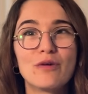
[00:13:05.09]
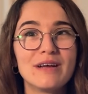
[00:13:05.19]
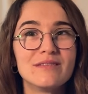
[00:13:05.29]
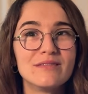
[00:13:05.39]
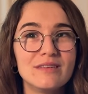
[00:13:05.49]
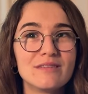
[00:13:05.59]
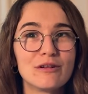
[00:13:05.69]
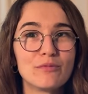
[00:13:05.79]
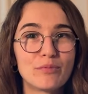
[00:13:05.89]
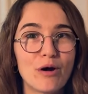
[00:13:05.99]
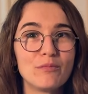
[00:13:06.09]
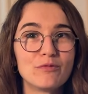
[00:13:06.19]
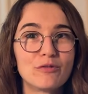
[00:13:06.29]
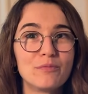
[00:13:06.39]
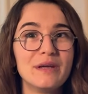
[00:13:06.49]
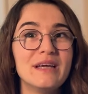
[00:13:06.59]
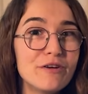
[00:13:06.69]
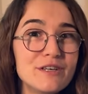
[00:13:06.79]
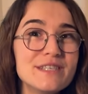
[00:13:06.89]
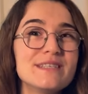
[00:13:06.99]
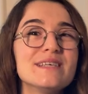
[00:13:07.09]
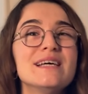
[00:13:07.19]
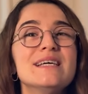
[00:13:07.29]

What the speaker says: write a detailed prompt for me first,